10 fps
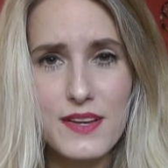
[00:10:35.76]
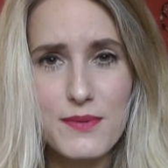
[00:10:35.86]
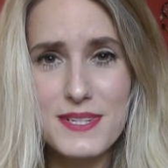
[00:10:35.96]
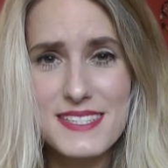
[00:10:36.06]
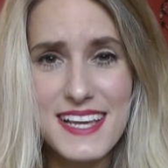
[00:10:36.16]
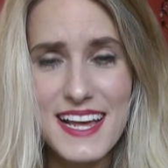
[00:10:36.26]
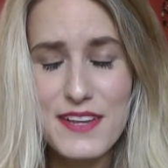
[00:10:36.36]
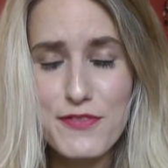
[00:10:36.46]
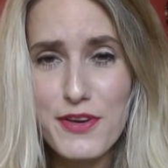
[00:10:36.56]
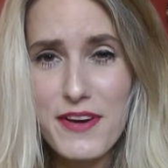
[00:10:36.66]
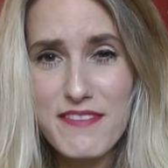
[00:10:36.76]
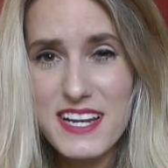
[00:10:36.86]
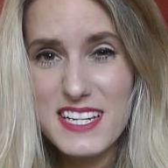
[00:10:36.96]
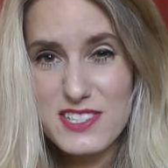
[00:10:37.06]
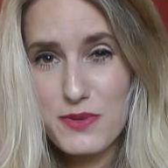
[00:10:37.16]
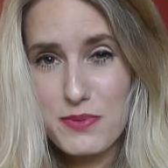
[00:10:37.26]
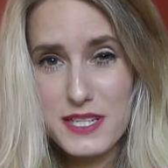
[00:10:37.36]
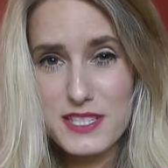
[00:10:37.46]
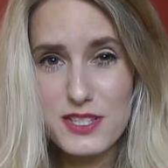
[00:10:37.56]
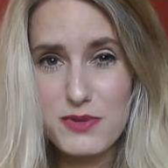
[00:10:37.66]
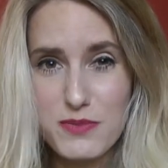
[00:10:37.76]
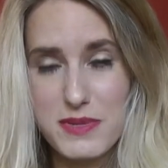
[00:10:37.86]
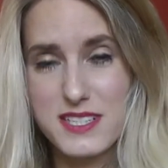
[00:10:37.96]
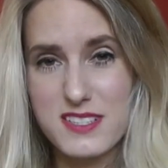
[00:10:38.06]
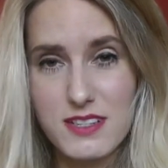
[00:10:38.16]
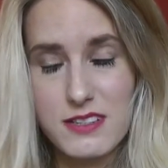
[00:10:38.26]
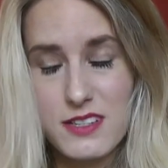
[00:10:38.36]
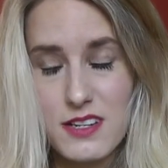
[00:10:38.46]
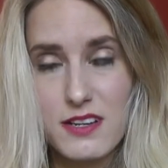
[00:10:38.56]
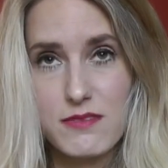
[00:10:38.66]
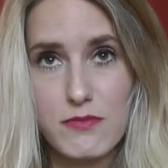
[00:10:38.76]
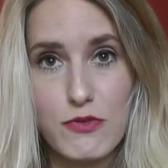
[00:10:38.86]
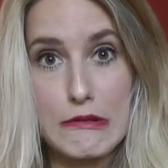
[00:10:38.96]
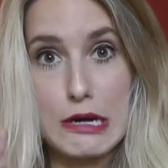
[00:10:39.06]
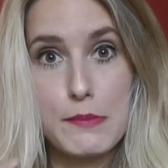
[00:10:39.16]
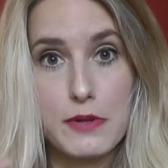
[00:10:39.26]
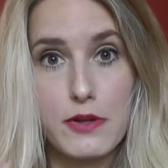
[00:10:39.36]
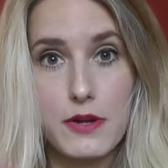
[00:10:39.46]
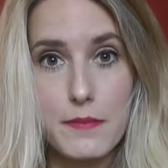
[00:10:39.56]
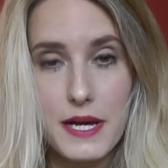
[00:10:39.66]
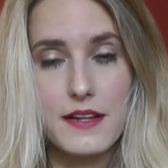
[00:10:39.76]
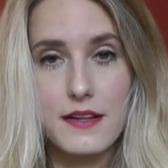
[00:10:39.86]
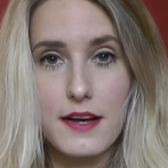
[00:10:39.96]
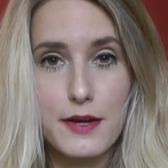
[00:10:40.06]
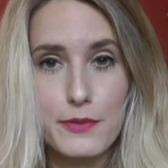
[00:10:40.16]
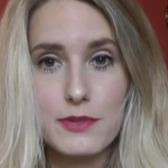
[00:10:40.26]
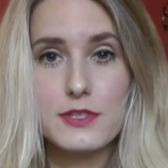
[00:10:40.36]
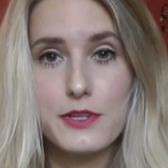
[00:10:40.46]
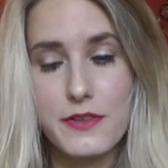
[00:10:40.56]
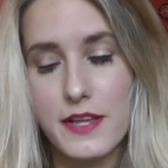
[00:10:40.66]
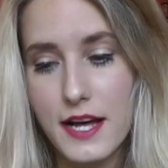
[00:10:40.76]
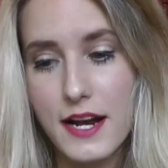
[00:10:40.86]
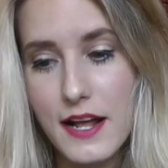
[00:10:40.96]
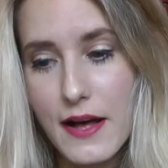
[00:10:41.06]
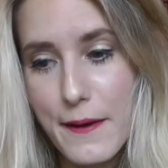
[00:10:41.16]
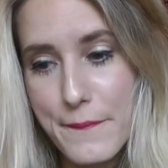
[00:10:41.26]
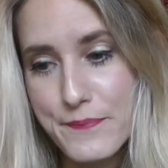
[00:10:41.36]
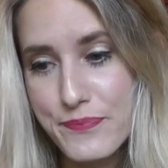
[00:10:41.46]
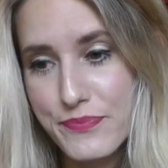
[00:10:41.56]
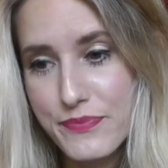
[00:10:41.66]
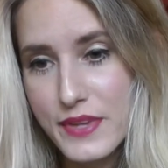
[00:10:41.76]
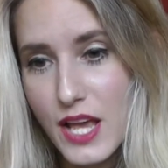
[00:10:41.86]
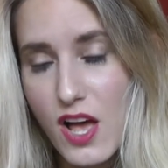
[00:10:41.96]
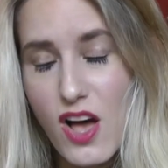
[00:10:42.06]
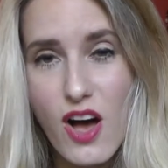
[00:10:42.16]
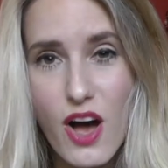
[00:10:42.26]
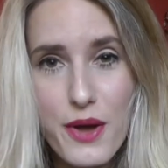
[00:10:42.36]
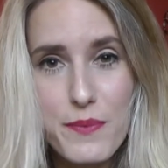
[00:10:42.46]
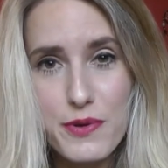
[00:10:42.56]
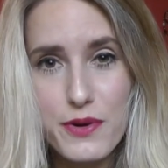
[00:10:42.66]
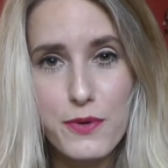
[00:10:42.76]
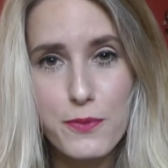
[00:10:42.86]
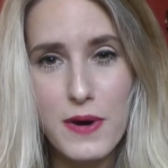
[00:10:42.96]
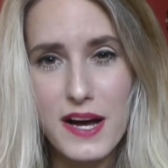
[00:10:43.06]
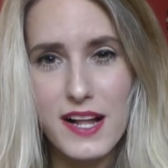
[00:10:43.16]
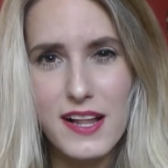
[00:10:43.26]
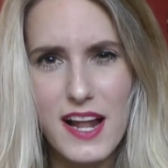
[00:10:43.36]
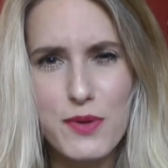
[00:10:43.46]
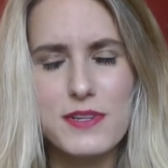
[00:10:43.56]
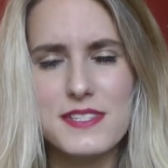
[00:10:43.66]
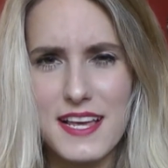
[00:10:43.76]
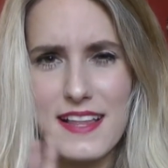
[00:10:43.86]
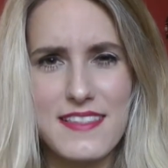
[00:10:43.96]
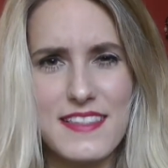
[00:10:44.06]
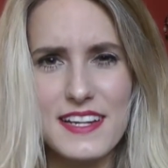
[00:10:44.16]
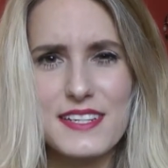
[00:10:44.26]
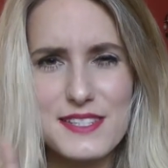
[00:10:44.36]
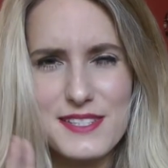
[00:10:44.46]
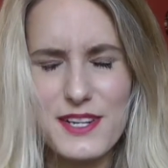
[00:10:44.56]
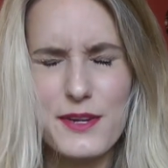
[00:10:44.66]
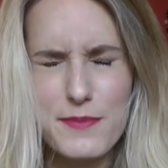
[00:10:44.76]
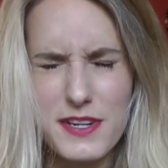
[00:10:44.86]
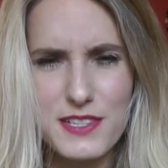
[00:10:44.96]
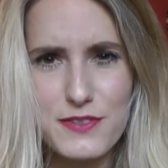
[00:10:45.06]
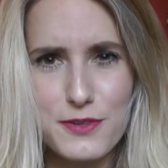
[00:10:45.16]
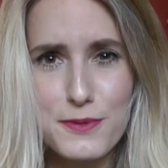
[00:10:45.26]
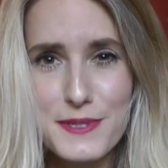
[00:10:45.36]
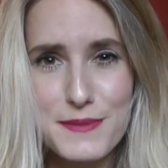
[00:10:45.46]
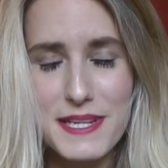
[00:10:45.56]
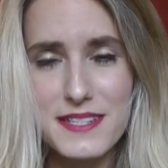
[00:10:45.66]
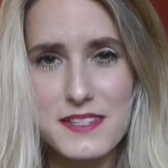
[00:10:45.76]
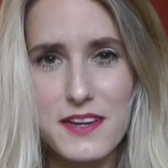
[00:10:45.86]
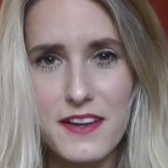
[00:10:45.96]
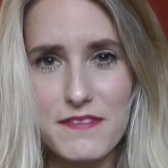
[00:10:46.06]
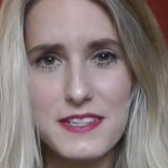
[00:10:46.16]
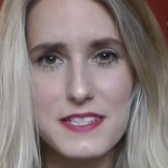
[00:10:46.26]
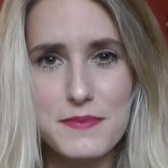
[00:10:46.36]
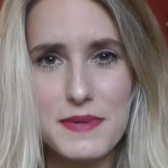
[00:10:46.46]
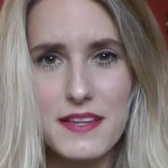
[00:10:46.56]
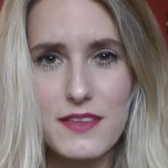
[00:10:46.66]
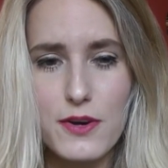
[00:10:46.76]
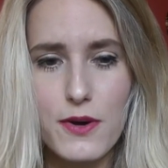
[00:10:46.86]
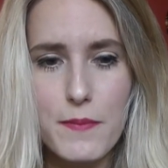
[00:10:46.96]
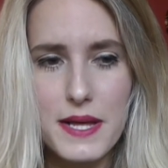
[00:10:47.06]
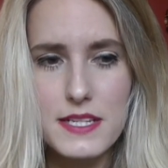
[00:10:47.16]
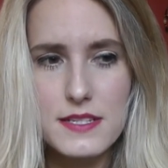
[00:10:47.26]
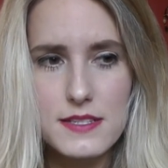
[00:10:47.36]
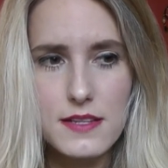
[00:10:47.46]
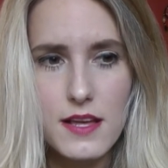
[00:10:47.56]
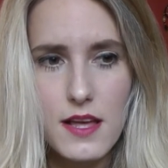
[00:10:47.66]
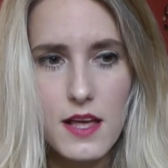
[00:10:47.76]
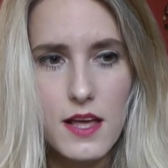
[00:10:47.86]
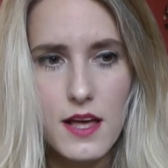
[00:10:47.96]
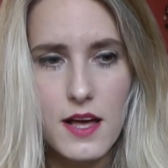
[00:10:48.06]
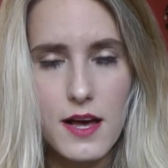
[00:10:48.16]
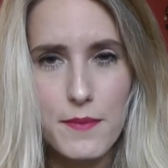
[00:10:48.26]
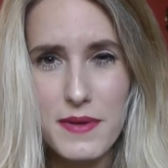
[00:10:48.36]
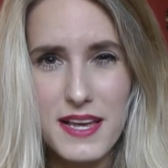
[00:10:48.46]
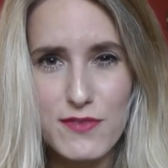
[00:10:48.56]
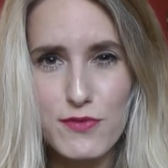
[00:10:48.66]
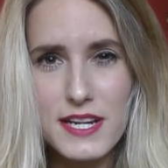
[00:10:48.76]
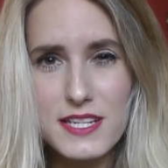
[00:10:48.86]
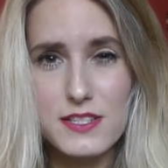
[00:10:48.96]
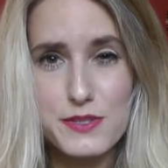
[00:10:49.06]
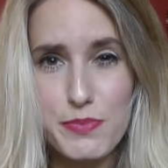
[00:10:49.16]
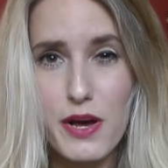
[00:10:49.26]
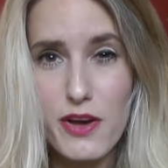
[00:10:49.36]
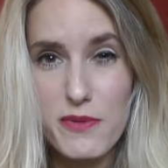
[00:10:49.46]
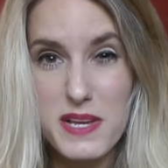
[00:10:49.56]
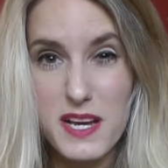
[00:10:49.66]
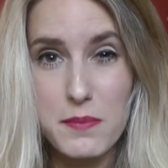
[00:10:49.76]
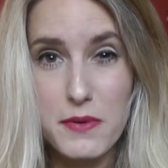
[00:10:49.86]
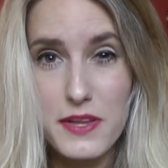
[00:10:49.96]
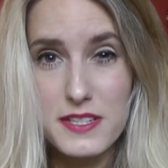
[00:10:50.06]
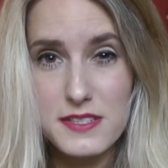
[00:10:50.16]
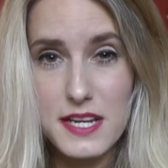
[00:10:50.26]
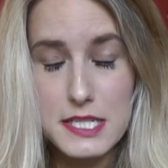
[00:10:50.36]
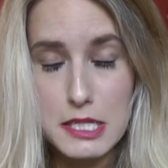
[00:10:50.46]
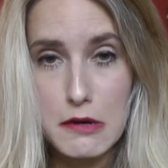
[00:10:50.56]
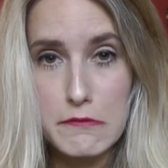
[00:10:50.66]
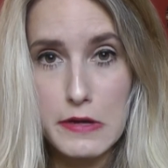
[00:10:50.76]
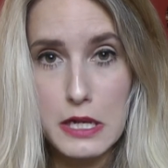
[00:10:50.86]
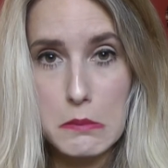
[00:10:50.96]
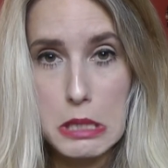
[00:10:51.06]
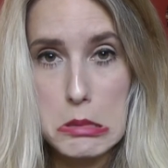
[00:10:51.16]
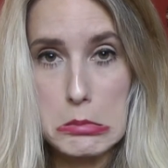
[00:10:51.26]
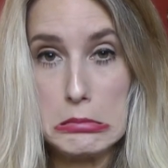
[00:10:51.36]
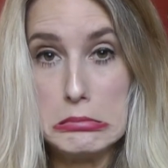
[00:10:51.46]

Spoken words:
Once again, if you have any topics you want me to, you know, ramble on about, I will do that. Hope you're all well. And once again, thanks so much for always being so lovely to me in the comments. It really does perk me up on those days that I'm feeling a bit,